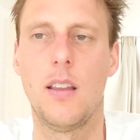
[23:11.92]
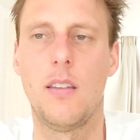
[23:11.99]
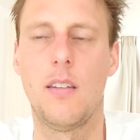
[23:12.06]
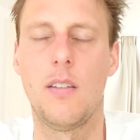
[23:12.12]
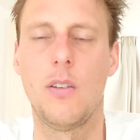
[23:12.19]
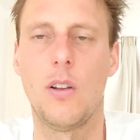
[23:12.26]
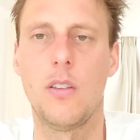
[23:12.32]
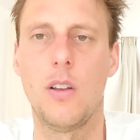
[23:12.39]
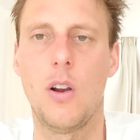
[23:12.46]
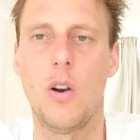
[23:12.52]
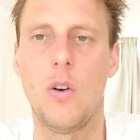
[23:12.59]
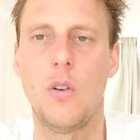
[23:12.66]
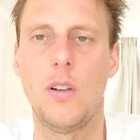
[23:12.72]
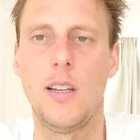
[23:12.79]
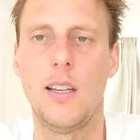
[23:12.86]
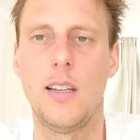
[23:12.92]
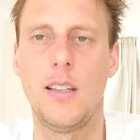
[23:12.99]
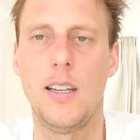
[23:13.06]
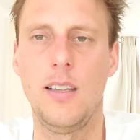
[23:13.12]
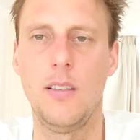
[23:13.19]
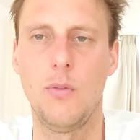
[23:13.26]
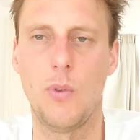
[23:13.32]
It's not only
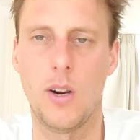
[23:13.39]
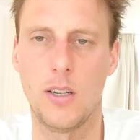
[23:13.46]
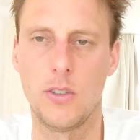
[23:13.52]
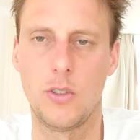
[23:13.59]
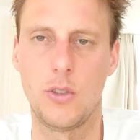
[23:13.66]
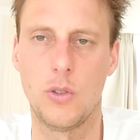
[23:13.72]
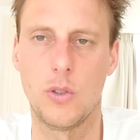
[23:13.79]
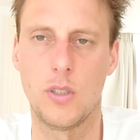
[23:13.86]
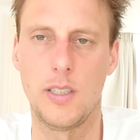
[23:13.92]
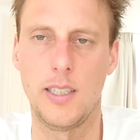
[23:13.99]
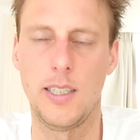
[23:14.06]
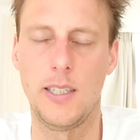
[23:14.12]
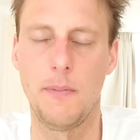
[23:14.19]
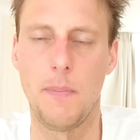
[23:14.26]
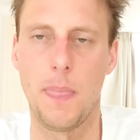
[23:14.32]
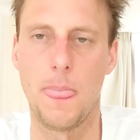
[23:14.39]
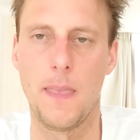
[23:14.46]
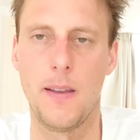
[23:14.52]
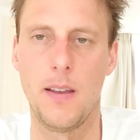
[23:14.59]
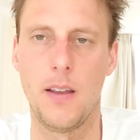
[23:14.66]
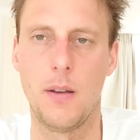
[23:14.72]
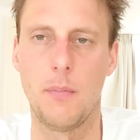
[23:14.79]
an inward journey,
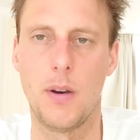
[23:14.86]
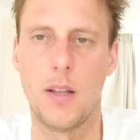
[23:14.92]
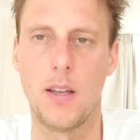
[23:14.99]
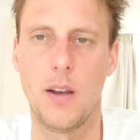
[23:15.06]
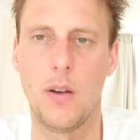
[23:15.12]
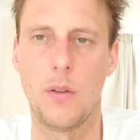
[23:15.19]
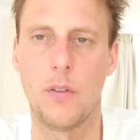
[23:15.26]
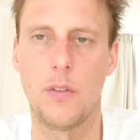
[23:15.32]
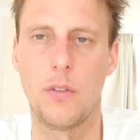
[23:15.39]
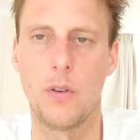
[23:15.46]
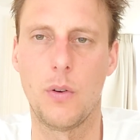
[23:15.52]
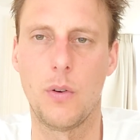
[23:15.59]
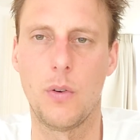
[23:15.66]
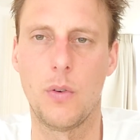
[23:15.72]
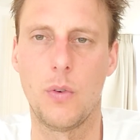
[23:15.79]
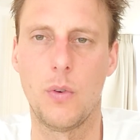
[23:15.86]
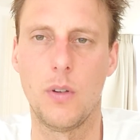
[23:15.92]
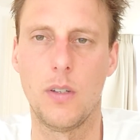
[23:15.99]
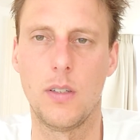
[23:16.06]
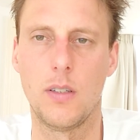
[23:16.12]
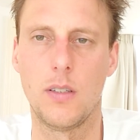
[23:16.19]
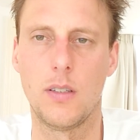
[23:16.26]
but
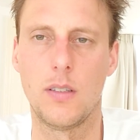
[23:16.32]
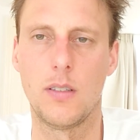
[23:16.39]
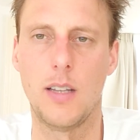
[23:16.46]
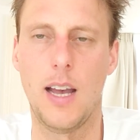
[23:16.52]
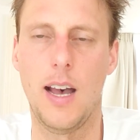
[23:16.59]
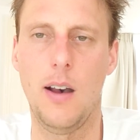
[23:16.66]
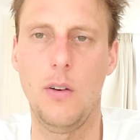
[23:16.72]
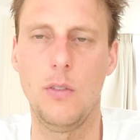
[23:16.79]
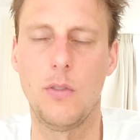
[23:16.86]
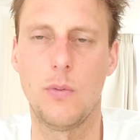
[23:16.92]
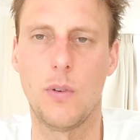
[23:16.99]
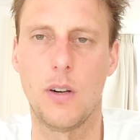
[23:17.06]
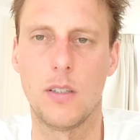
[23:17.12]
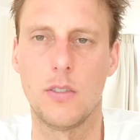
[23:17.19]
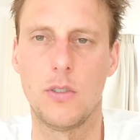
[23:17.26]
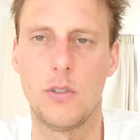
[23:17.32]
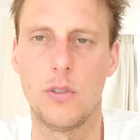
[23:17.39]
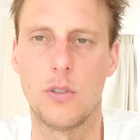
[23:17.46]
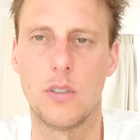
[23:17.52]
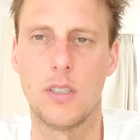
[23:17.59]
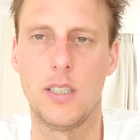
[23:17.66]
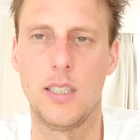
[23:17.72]
also an outward
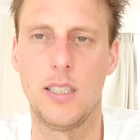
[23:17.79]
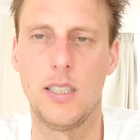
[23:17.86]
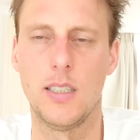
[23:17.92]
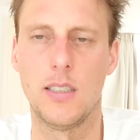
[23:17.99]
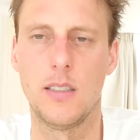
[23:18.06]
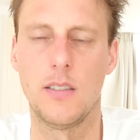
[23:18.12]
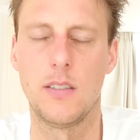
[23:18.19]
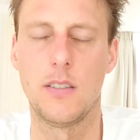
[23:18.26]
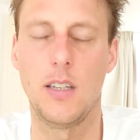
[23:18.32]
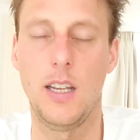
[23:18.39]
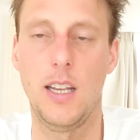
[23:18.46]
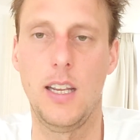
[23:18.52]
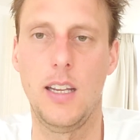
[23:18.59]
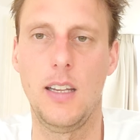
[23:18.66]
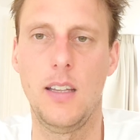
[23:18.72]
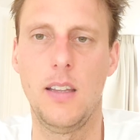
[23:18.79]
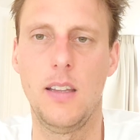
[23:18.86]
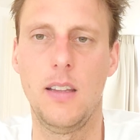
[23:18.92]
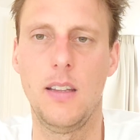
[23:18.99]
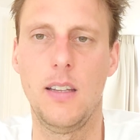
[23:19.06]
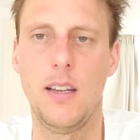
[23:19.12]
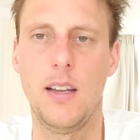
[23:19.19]
journey.
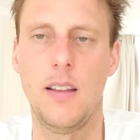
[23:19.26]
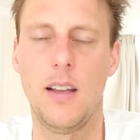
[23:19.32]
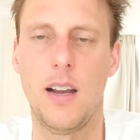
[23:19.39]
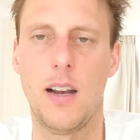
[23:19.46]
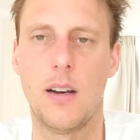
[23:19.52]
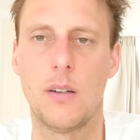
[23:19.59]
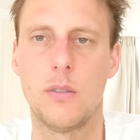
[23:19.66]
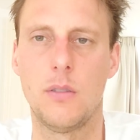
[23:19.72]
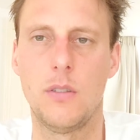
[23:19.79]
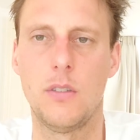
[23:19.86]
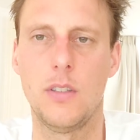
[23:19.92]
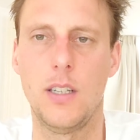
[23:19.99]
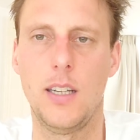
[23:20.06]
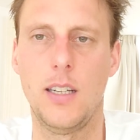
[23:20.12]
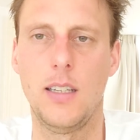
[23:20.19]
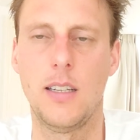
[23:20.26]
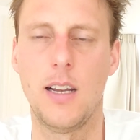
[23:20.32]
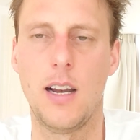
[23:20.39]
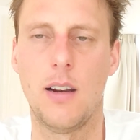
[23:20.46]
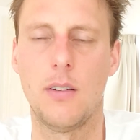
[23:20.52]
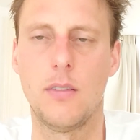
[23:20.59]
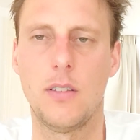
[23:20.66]
In and out,
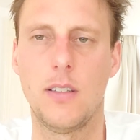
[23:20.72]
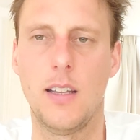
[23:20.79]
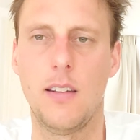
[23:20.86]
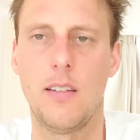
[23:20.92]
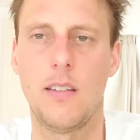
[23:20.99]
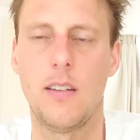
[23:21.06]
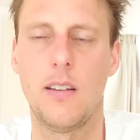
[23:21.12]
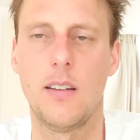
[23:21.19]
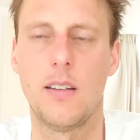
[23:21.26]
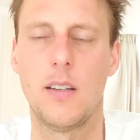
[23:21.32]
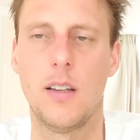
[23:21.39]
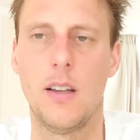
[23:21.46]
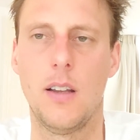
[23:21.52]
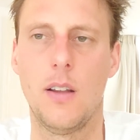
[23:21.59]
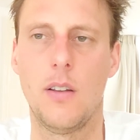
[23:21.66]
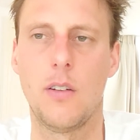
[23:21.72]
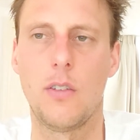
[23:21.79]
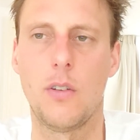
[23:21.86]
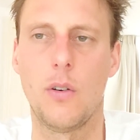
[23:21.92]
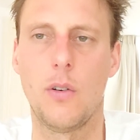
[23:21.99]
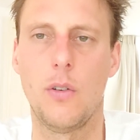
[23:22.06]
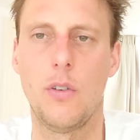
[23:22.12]
that's the
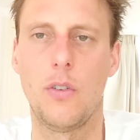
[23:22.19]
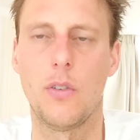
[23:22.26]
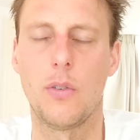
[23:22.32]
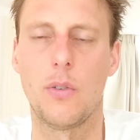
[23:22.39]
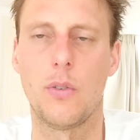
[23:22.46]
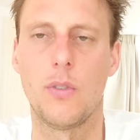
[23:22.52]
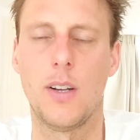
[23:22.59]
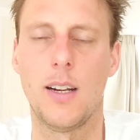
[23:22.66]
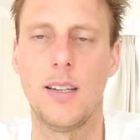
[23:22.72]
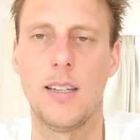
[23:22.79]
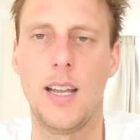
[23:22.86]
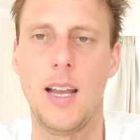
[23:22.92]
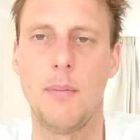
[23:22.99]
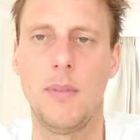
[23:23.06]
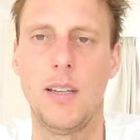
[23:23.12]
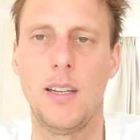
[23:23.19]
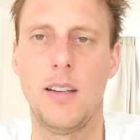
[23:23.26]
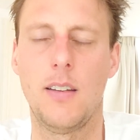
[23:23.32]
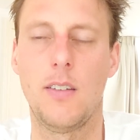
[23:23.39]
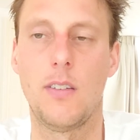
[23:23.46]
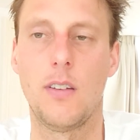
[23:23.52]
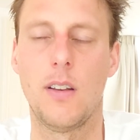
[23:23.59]
social
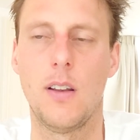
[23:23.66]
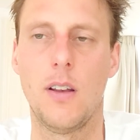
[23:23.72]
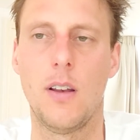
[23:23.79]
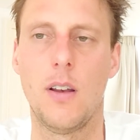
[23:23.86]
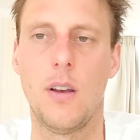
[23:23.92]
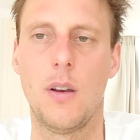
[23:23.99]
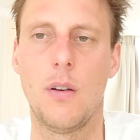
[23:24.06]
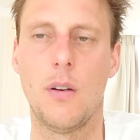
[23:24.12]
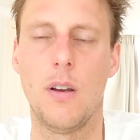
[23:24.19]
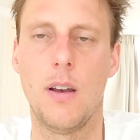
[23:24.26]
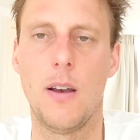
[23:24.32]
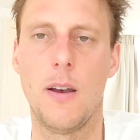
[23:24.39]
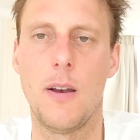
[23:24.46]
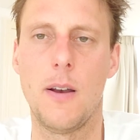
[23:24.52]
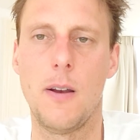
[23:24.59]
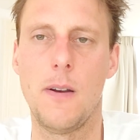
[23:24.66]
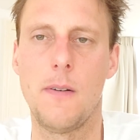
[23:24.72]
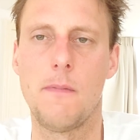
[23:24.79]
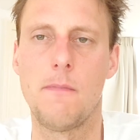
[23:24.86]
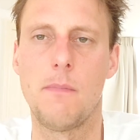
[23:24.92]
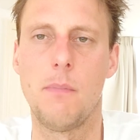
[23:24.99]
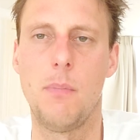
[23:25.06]
dynamics
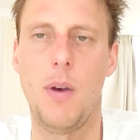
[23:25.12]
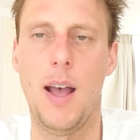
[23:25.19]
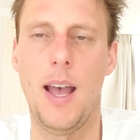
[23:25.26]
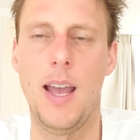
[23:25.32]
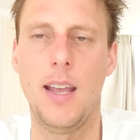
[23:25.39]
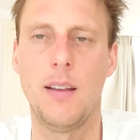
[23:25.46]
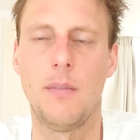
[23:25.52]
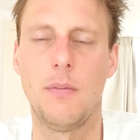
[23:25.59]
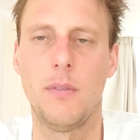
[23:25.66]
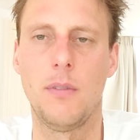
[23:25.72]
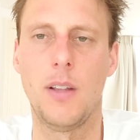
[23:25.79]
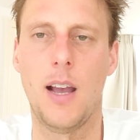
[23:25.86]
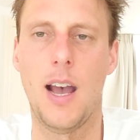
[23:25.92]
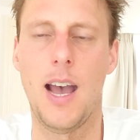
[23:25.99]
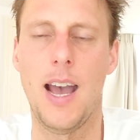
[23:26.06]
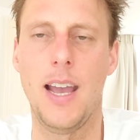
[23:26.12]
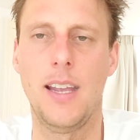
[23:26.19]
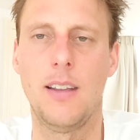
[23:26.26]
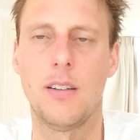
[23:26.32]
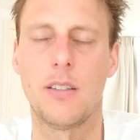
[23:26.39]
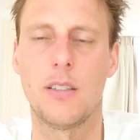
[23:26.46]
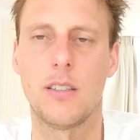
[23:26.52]
by a
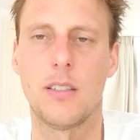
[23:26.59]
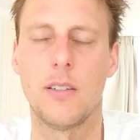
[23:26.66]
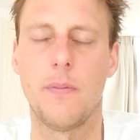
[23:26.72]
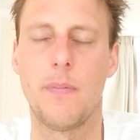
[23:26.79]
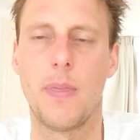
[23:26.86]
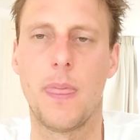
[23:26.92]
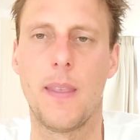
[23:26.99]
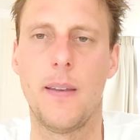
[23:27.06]
higher